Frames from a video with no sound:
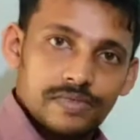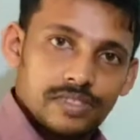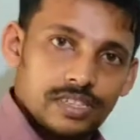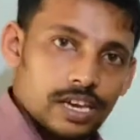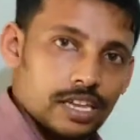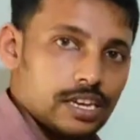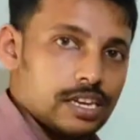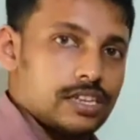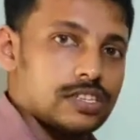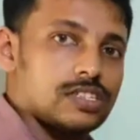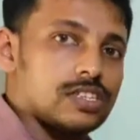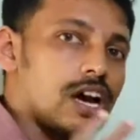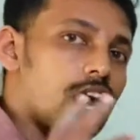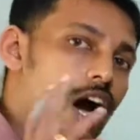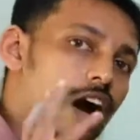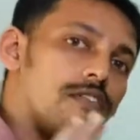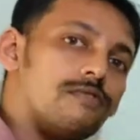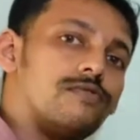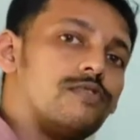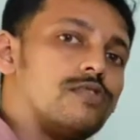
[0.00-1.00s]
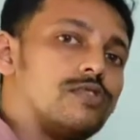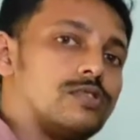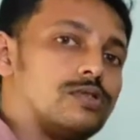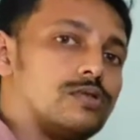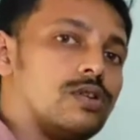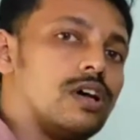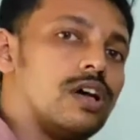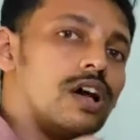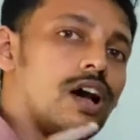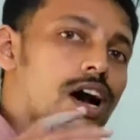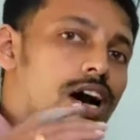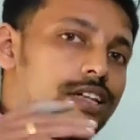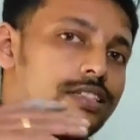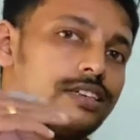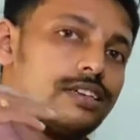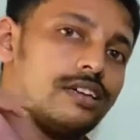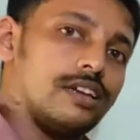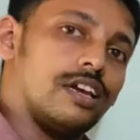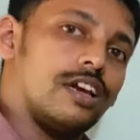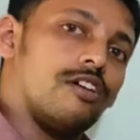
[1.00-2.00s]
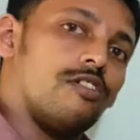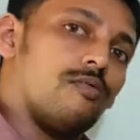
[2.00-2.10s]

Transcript: It is harmful to other